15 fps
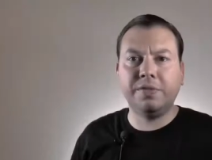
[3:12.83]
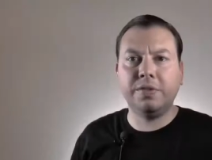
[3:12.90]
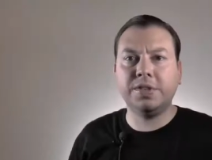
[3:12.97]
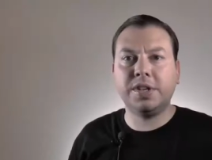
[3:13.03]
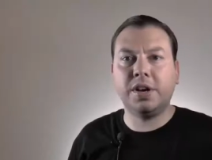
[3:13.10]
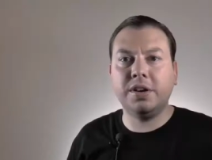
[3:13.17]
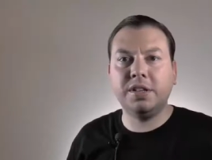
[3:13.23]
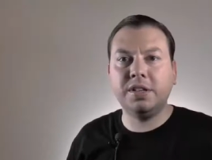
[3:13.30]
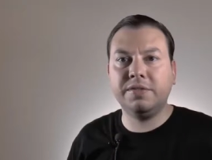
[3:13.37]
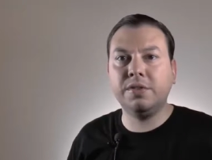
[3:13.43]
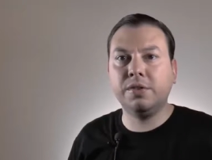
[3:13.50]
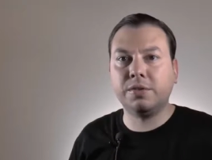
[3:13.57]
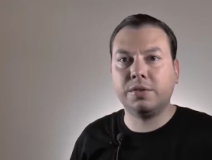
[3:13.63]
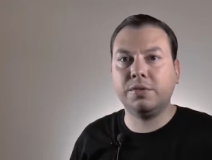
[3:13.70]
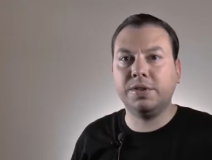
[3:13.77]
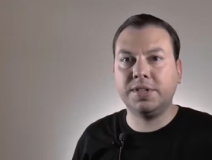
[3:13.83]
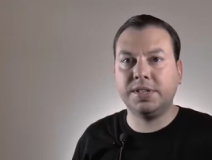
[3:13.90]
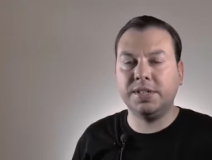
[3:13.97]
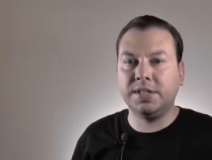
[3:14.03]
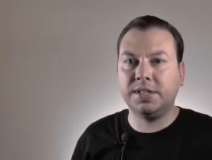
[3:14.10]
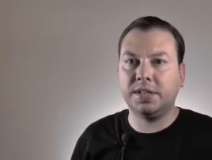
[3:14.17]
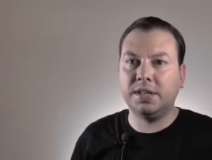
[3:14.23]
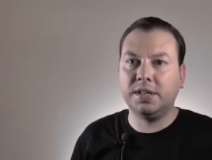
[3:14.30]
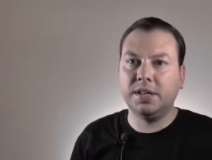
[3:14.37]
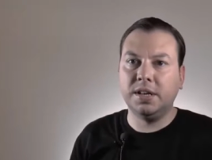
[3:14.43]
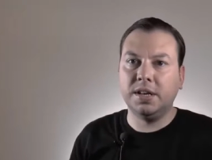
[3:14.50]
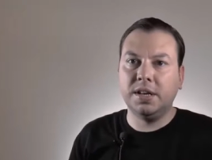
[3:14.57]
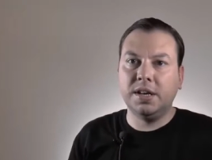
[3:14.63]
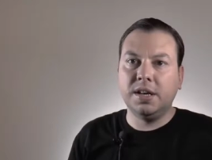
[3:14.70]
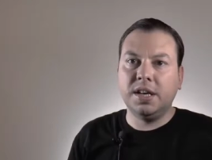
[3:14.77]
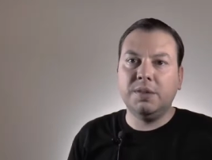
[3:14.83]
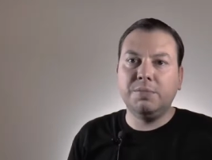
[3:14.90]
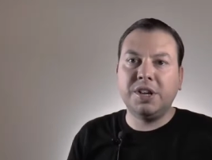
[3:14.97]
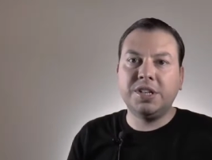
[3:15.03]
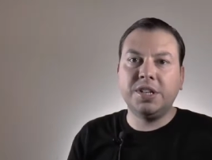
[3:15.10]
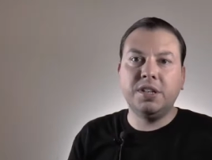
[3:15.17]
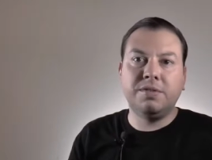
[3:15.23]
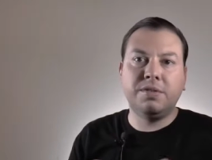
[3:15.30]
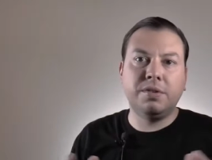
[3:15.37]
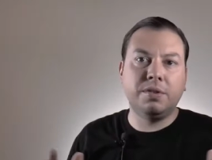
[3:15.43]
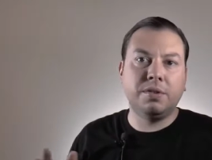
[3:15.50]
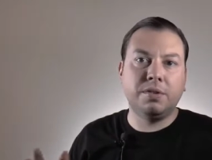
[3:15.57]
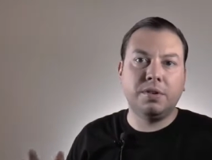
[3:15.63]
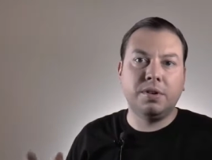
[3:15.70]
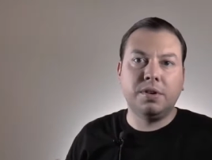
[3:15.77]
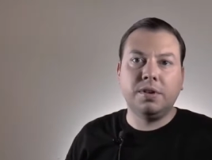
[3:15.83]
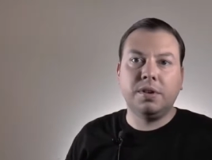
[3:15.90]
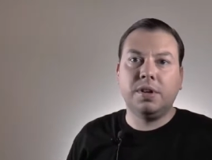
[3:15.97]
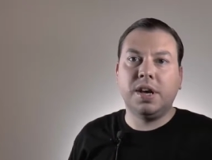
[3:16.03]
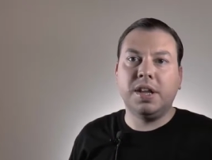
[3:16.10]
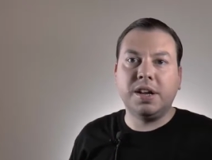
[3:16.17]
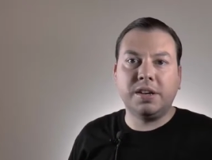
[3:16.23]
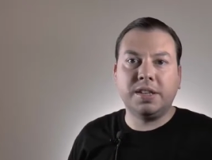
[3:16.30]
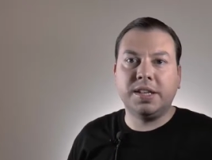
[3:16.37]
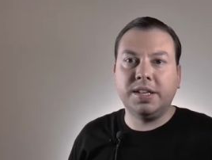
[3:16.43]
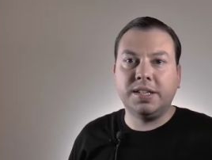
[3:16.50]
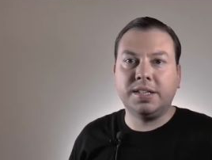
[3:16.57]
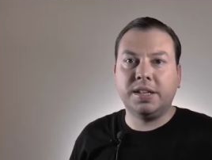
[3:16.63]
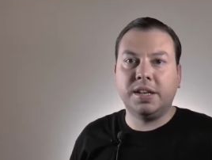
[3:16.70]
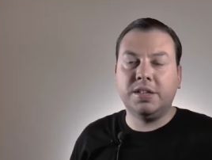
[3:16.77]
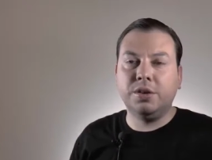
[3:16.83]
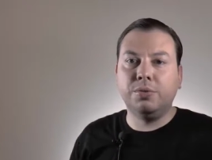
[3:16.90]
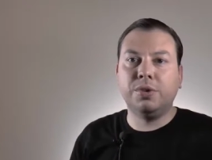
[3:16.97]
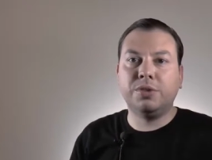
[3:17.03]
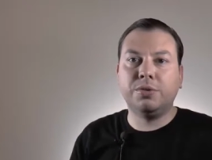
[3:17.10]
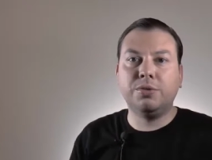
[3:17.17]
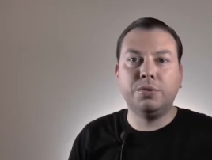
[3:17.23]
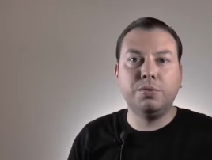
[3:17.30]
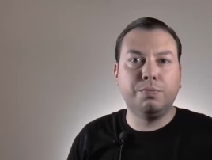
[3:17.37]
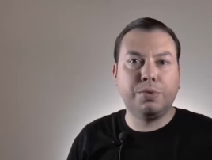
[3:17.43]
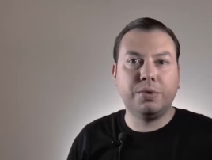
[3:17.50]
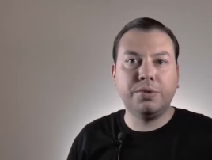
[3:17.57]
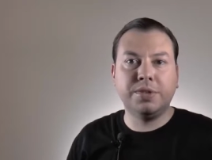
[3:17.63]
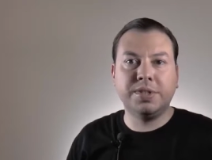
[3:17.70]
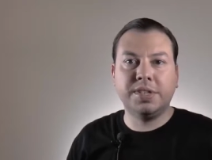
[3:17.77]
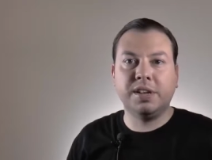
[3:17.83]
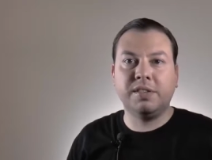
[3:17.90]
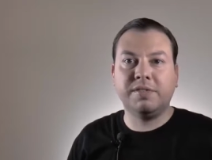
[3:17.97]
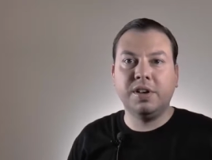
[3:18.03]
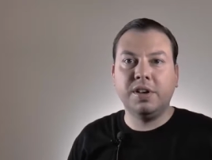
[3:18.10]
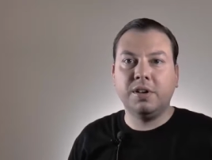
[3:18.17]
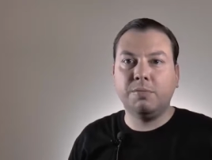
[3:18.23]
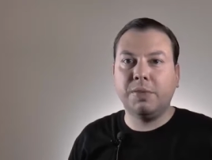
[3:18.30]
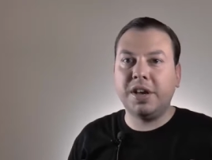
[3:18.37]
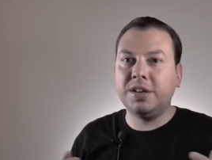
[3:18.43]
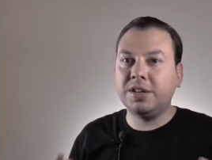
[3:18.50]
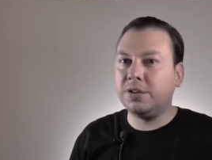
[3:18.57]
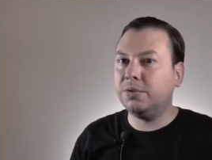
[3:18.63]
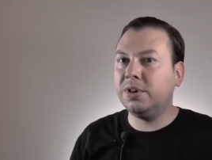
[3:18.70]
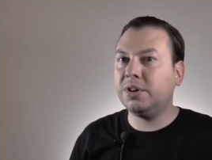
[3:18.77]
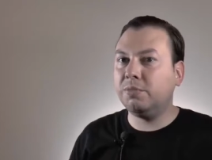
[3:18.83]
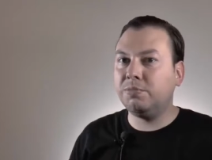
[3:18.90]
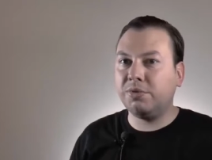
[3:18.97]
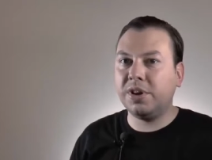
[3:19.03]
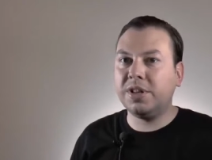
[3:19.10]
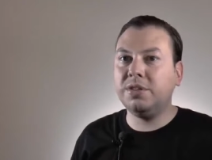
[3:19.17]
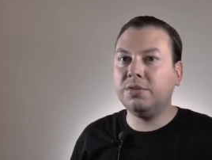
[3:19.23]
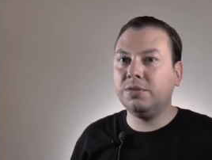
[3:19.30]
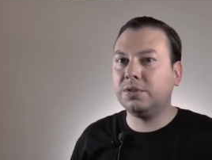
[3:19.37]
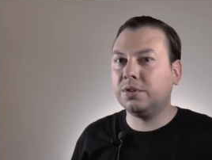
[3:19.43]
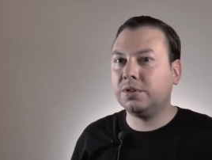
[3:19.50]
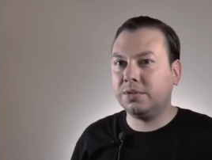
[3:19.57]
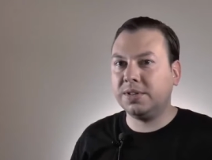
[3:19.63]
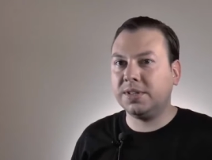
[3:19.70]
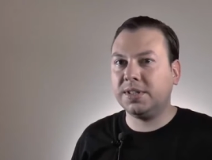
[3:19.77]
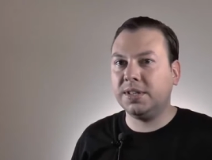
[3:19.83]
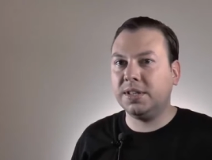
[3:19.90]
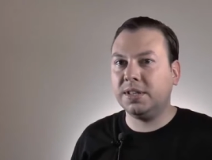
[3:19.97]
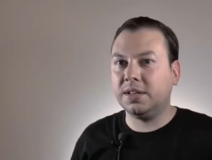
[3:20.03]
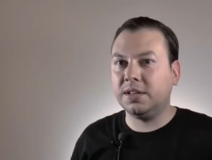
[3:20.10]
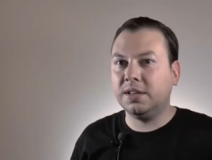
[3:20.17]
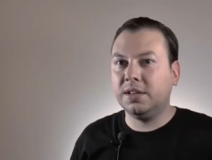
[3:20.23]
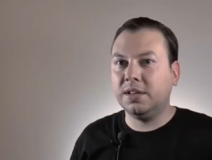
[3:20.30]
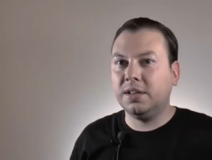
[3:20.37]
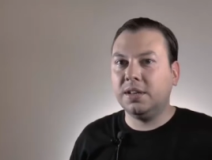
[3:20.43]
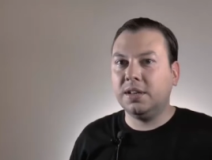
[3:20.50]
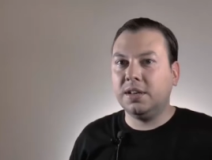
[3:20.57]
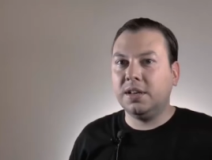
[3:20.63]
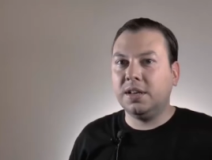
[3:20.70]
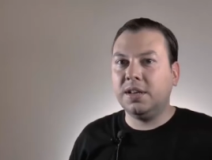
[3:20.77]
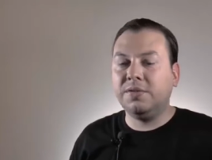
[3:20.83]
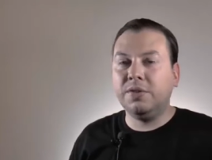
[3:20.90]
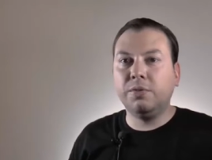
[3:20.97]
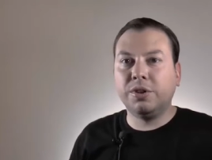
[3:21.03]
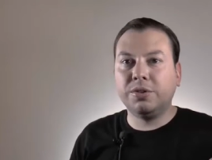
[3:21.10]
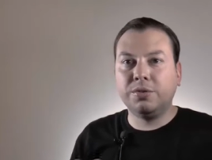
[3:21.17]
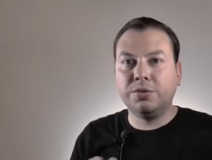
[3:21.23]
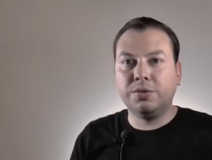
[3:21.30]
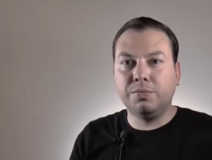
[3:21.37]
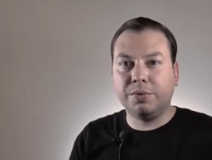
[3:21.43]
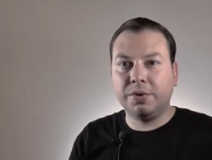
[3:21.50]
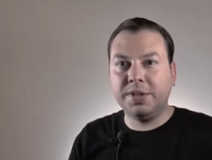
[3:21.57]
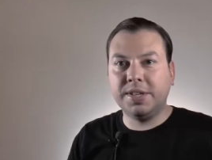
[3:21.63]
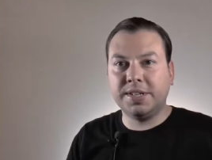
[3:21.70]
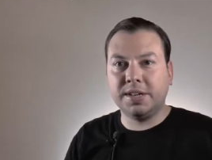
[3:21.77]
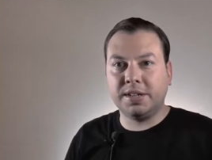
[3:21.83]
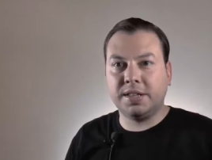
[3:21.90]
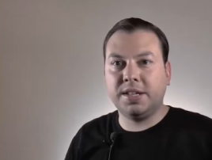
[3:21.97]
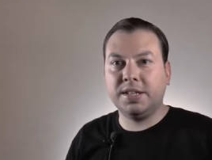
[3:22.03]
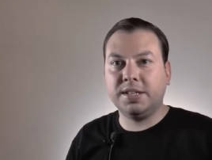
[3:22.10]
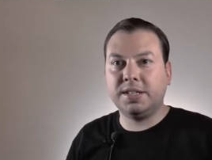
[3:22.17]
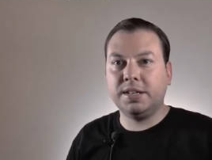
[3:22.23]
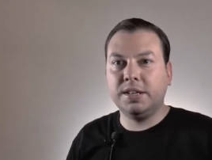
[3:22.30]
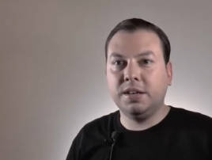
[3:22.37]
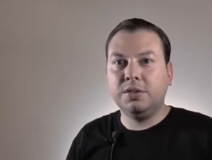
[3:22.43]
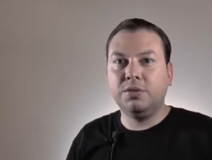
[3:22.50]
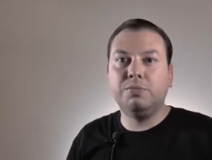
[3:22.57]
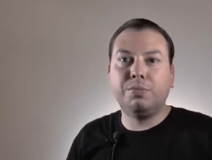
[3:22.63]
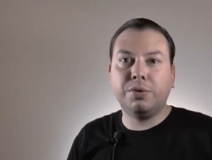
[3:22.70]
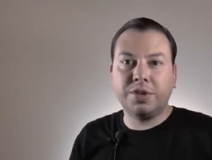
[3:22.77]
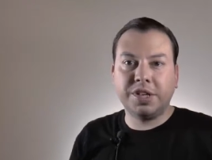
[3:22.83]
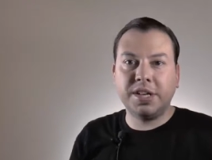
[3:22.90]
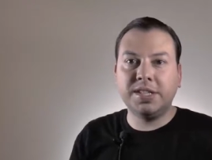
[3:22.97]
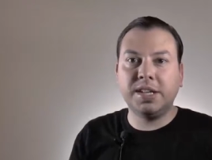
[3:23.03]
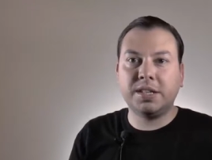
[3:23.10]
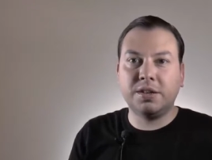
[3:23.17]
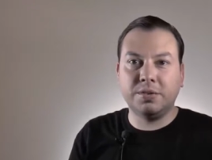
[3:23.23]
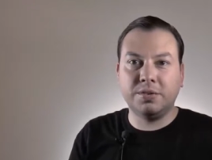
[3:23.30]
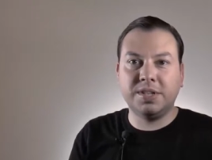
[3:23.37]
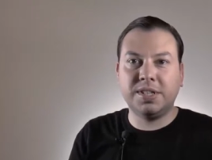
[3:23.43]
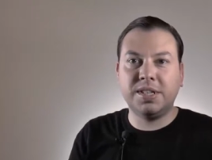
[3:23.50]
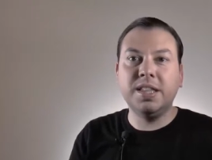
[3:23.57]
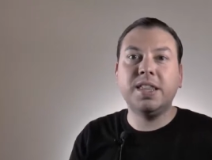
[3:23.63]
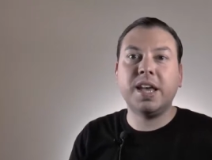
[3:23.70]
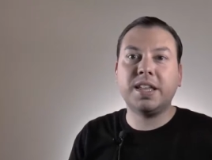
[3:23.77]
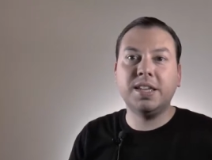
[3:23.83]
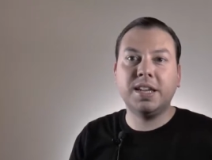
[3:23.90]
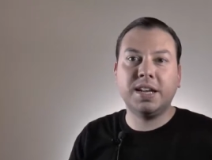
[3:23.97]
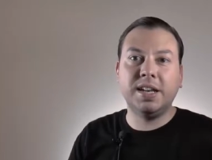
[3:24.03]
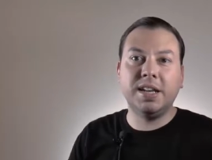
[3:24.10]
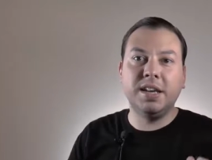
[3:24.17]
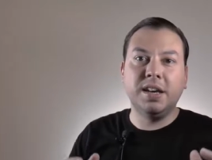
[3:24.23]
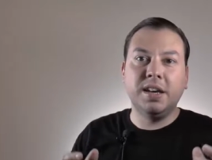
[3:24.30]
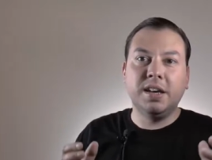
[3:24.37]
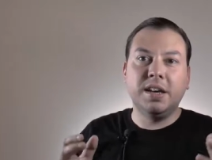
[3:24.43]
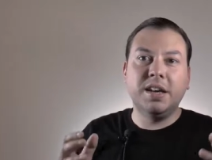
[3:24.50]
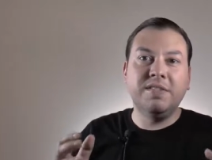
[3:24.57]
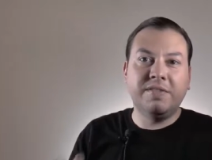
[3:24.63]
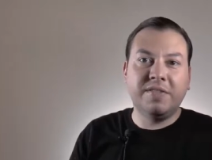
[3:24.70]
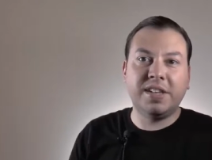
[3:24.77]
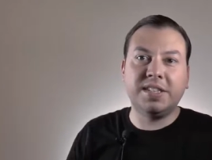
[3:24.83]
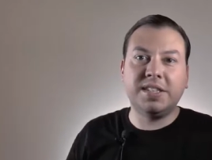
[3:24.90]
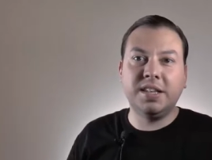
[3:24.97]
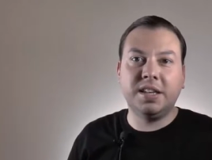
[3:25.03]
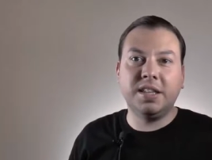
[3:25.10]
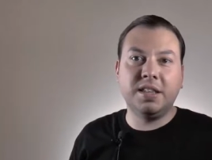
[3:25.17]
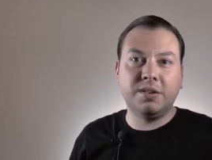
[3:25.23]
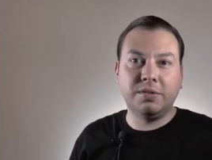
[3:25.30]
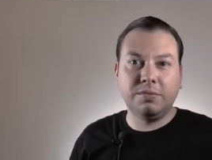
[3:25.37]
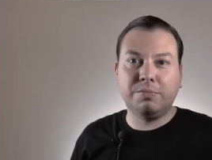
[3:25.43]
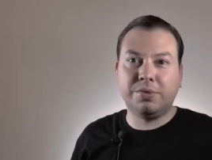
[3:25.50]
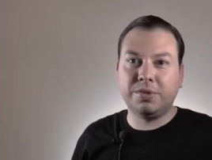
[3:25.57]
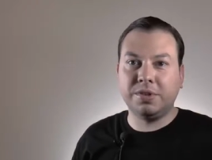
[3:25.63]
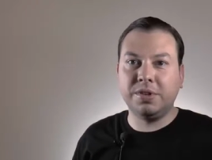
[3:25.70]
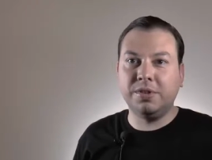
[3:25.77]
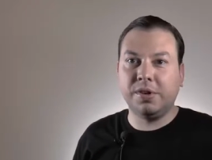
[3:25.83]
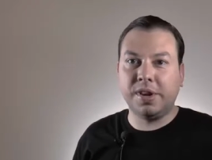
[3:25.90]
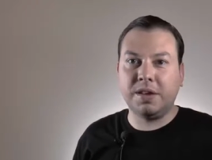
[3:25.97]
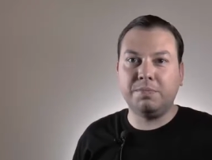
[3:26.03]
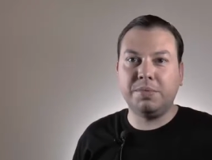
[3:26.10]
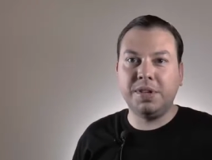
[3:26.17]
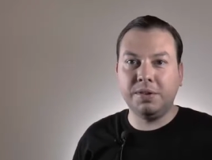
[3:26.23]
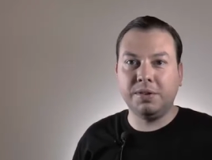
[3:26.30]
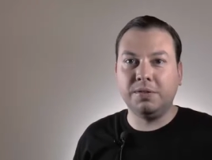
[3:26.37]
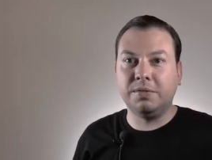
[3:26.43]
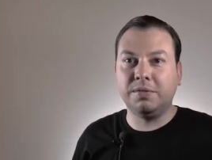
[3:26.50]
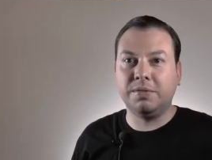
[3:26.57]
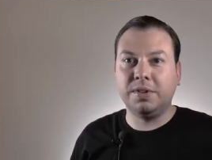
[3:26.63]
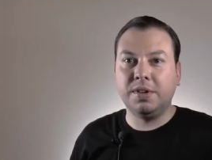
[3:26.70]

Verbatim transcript: first are individual currencies. Imagine if you're an artist and you want to support yourself by issuing a brand new currency. If you want to support this artist, you'd purchase that currency, technically investing in their own personal I P O.